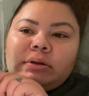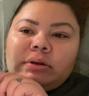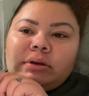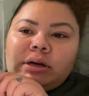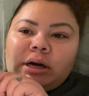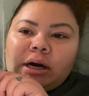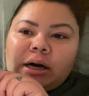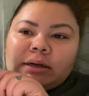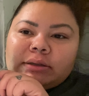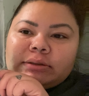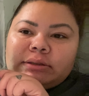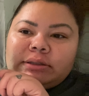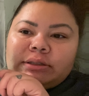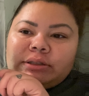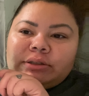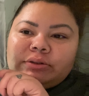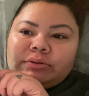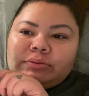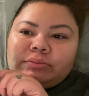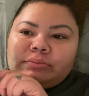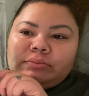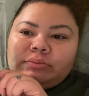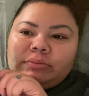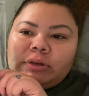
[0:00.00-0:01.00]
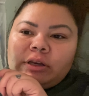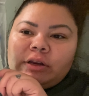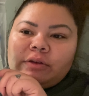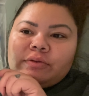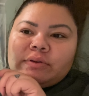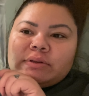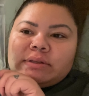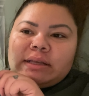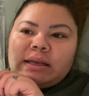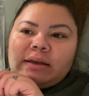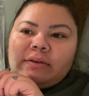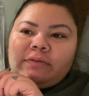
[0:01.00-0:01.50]
costume and it
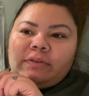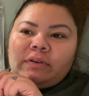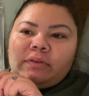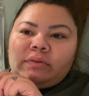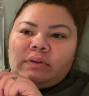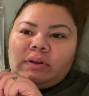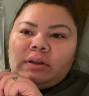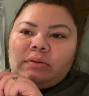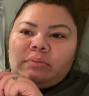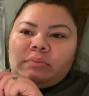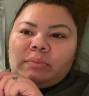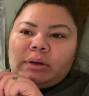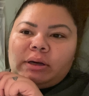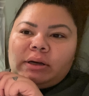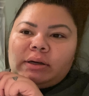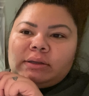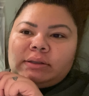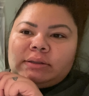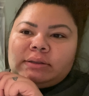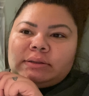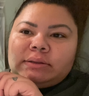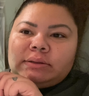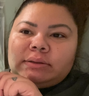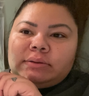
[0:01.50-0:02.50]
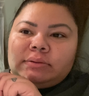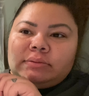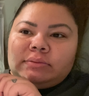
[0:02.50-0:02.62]
was like 15 bucks.